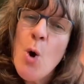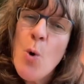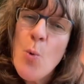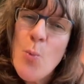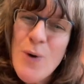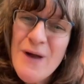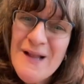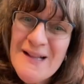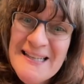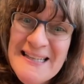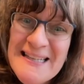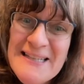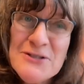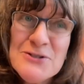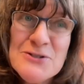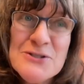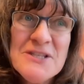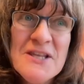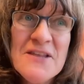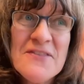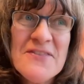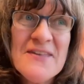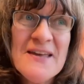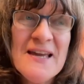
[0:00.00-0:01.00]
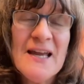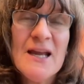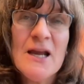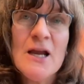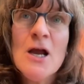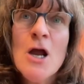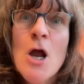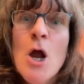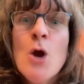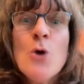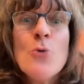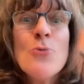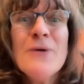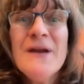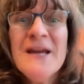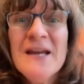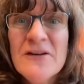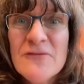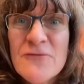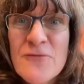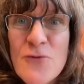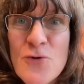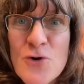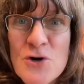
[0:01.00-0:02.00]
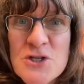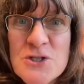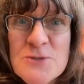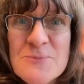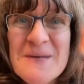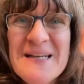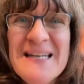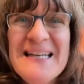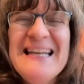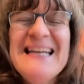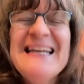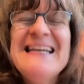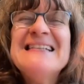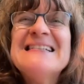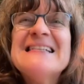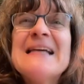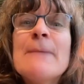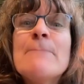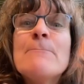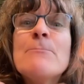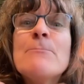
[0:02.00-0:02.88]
Well, here's the thing. Reinforcement is a